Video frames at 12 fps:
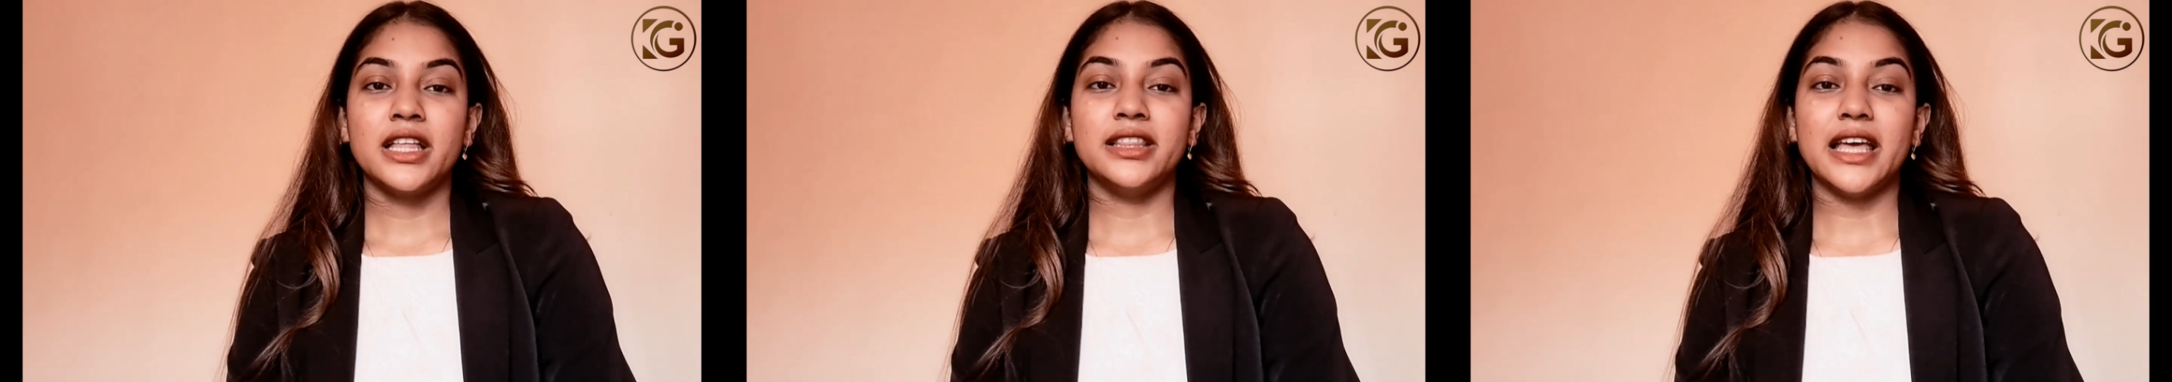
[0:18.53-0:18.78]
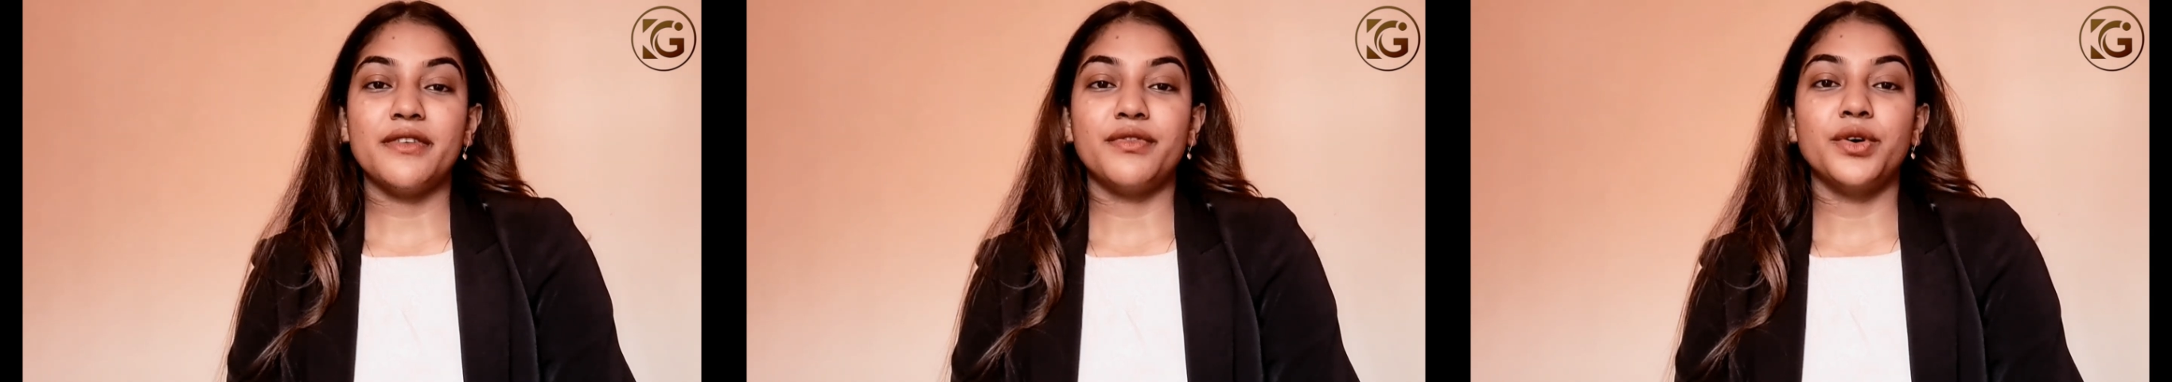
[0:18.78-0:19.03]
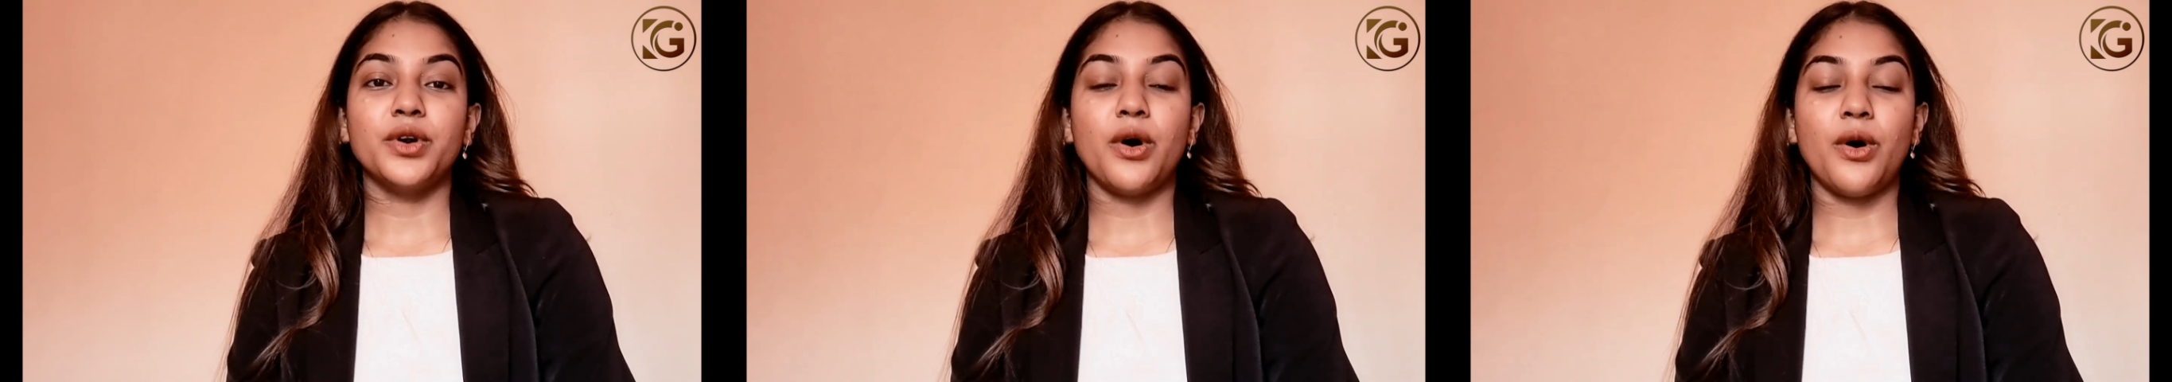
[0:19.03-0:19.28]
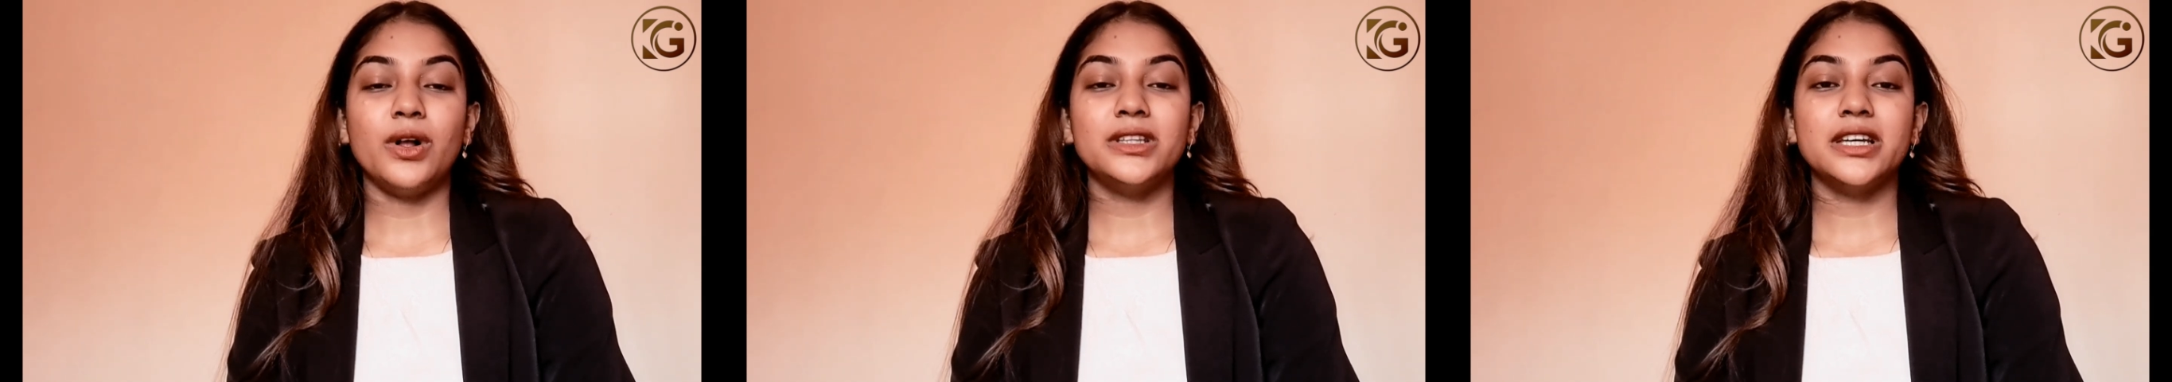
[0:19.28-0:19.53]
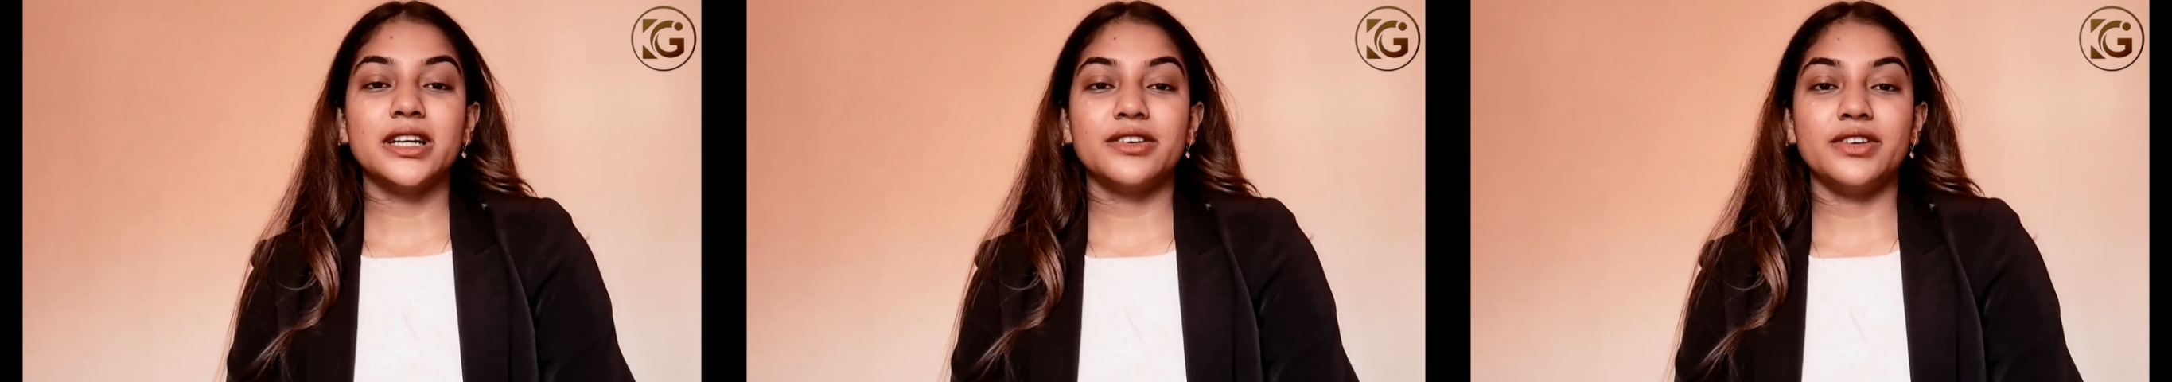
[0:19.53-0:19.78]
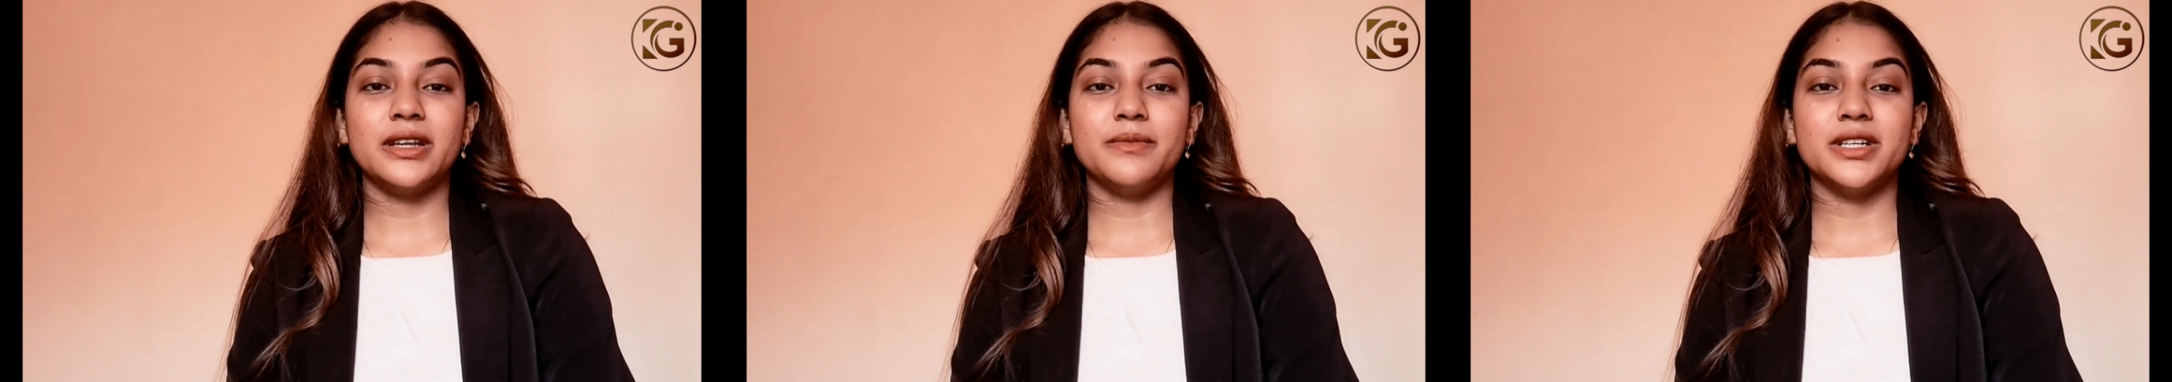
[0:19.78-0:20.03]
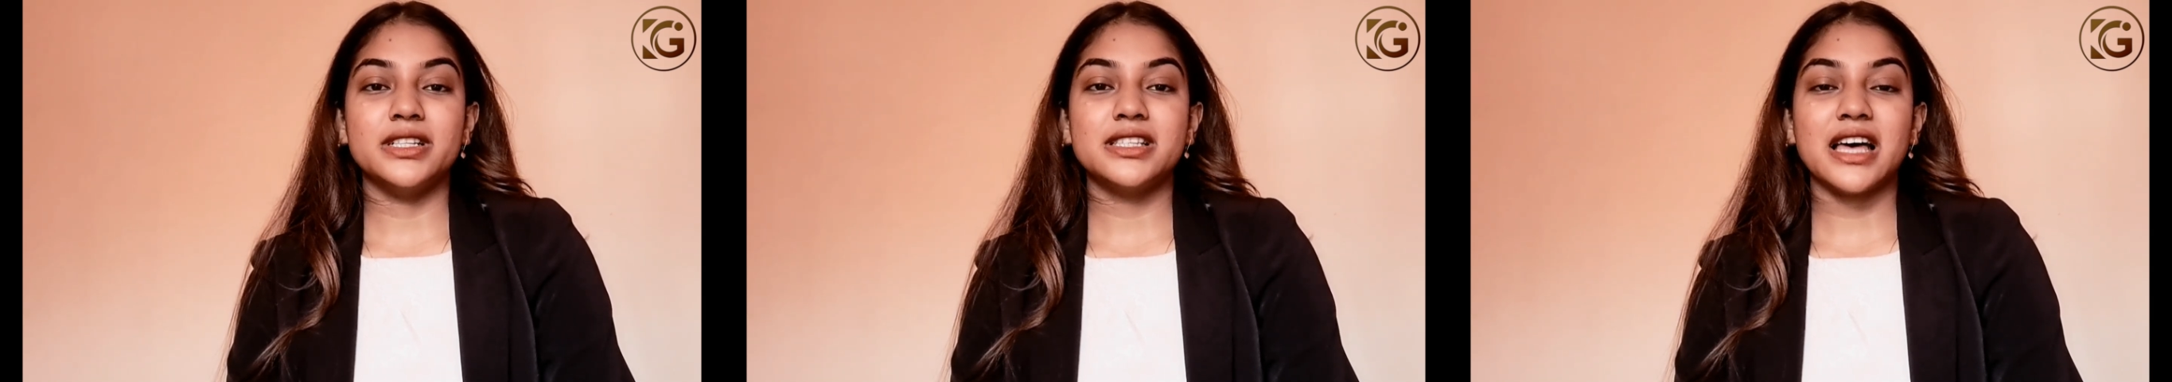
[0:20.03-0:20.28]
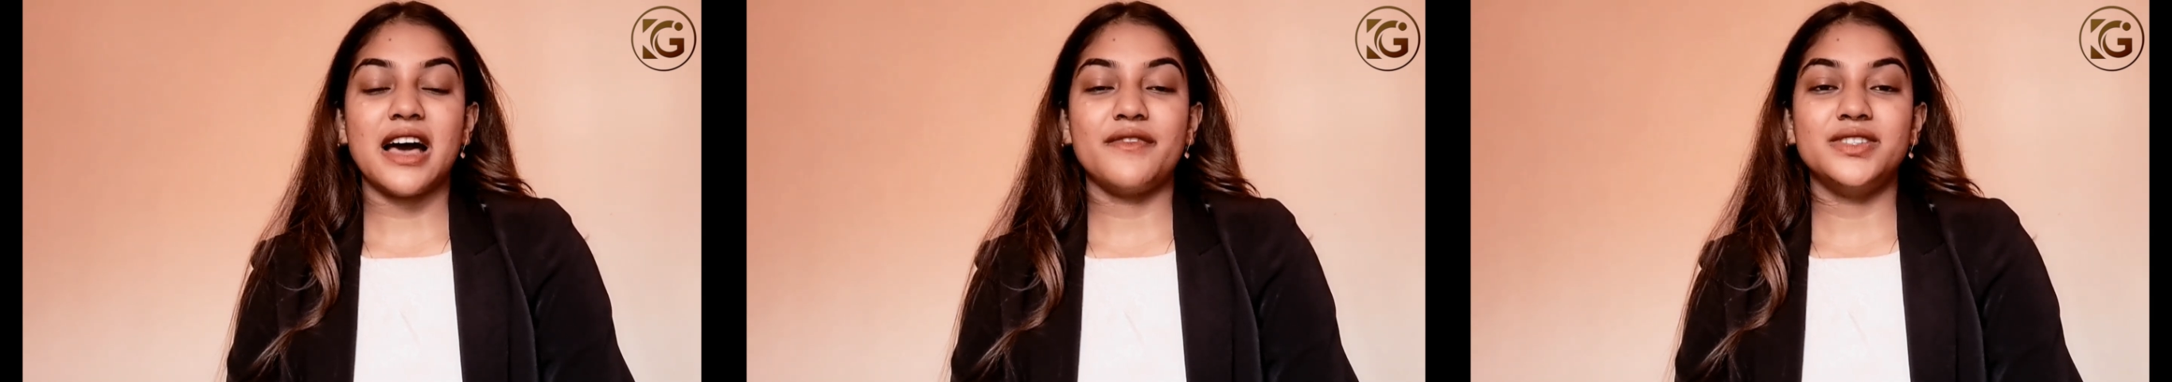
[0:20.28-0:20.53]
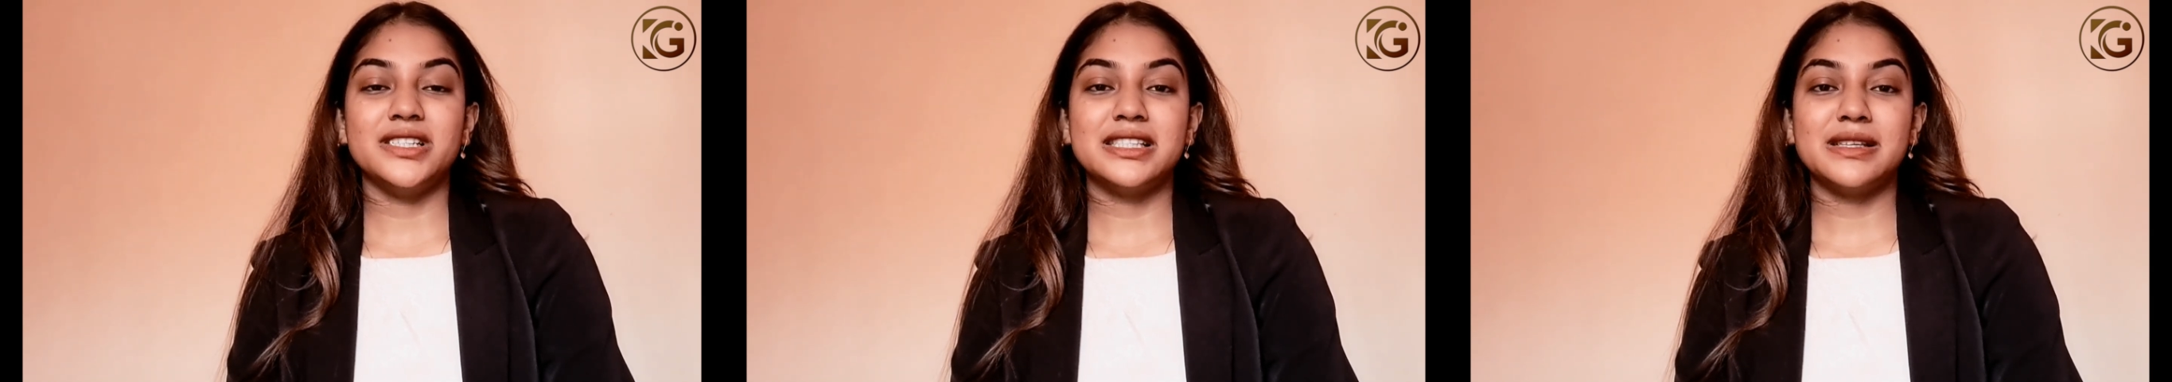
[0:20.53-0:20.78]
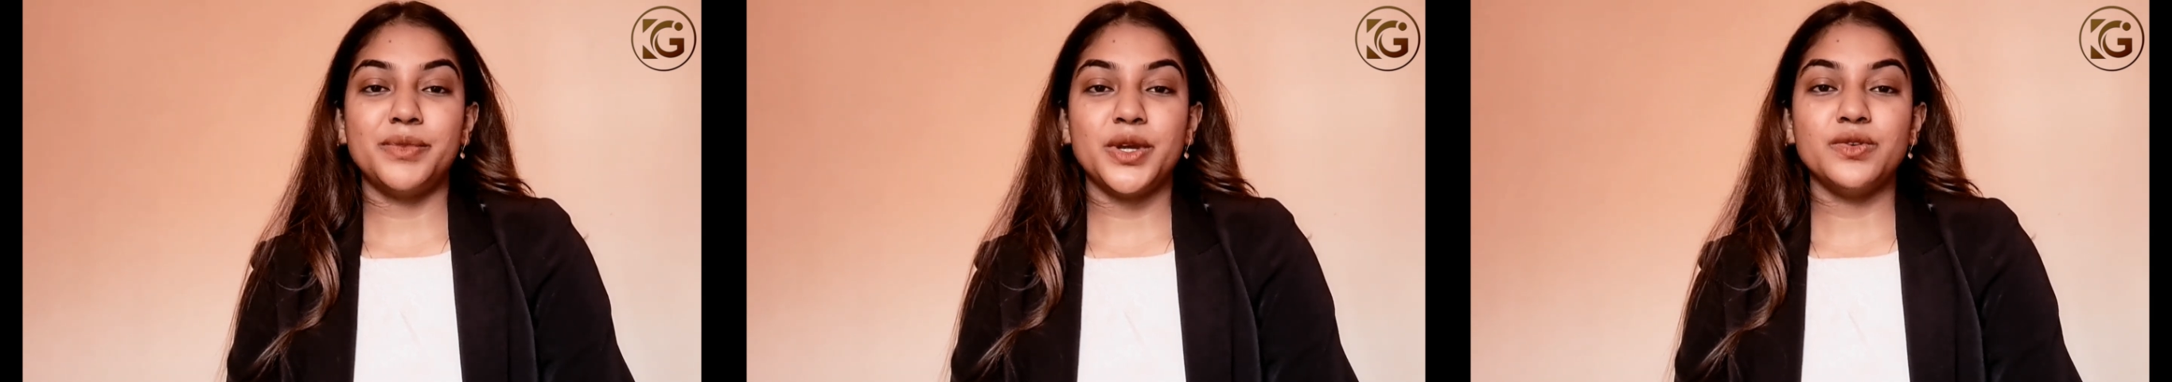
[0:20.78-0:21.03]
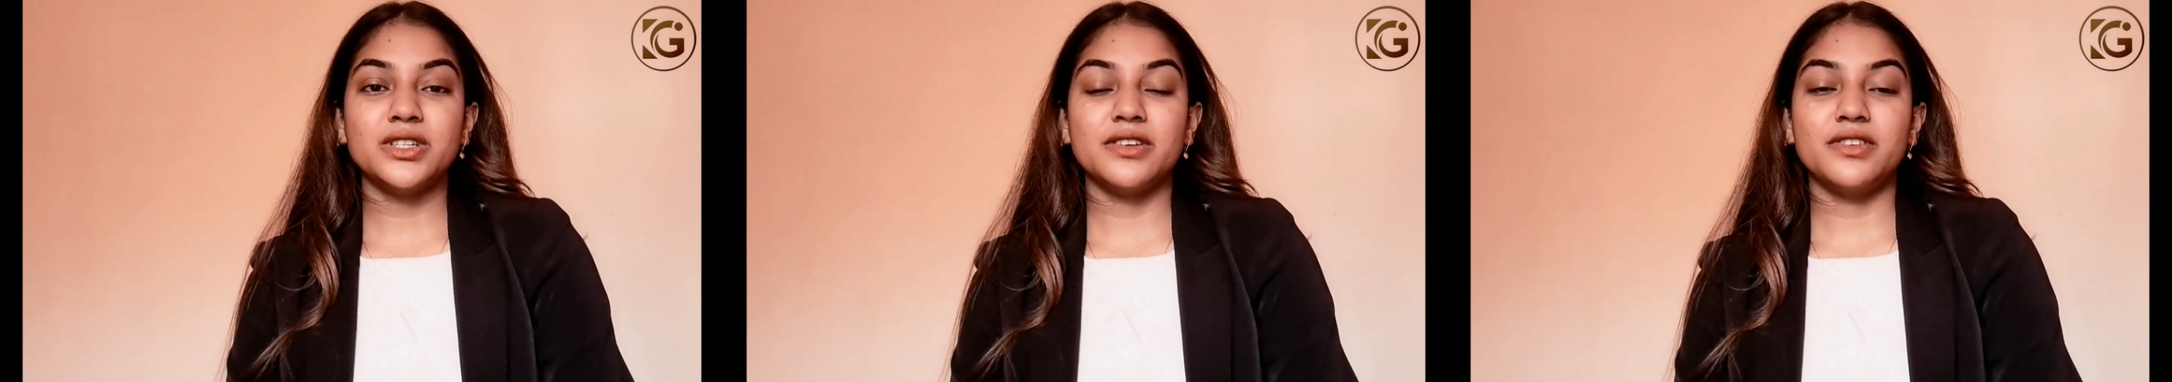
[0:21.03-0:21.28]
Therefore, all the agreements have dispute